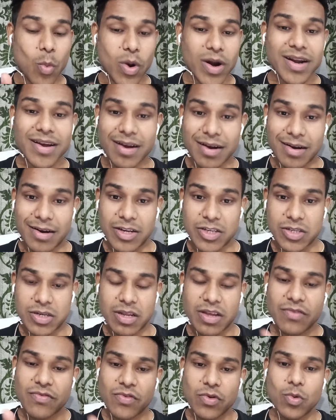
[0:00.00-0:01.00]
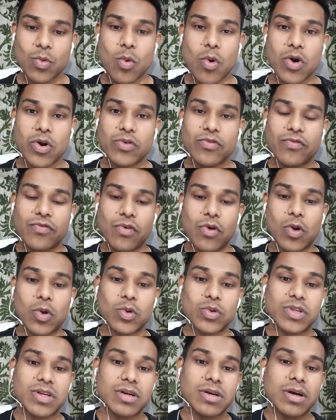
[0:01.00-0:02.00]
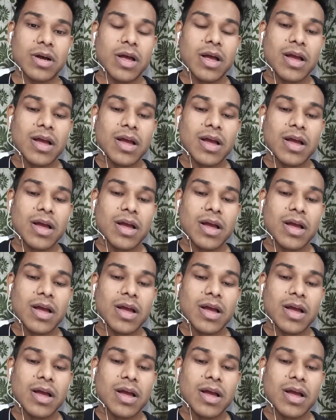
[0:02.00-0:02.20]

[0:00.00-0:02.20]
one condition if you want to follow the